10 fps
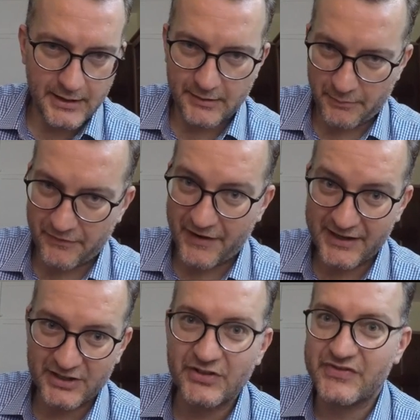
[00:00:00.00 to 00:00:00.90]

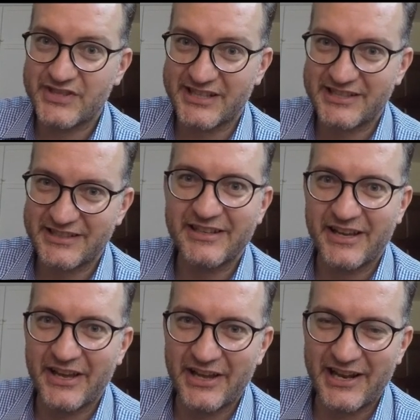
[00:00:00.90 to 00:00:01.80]
Providing you've set up
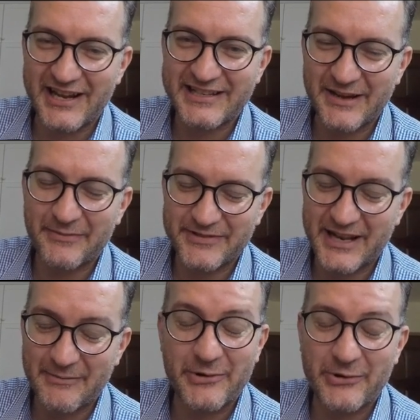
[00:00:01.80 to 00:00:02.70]
Google
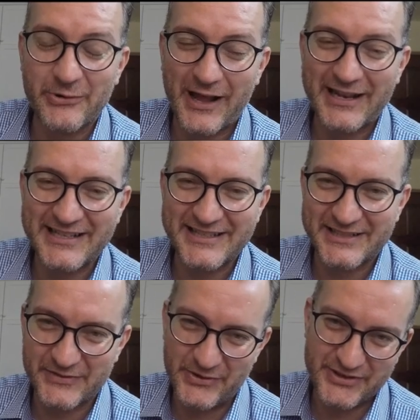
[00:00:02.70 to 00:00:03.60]
Analytics
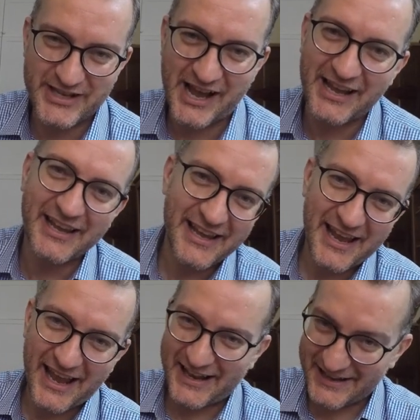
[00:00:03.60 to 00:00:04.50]
for your site
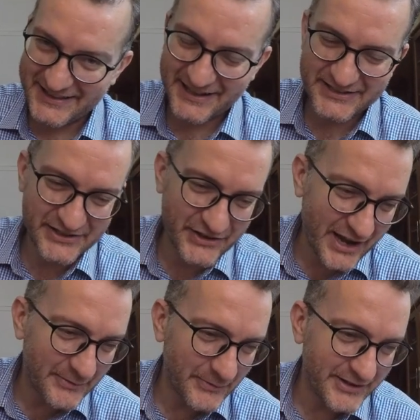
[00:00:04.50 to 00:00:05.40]
and linked that to your
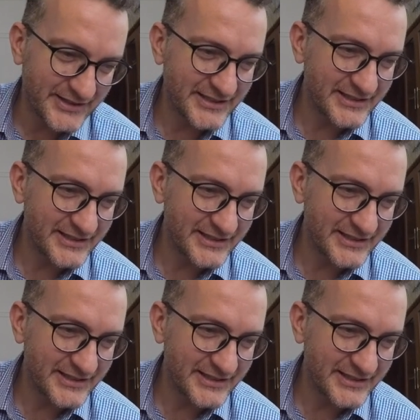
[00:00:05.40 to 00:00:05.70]
AdWords.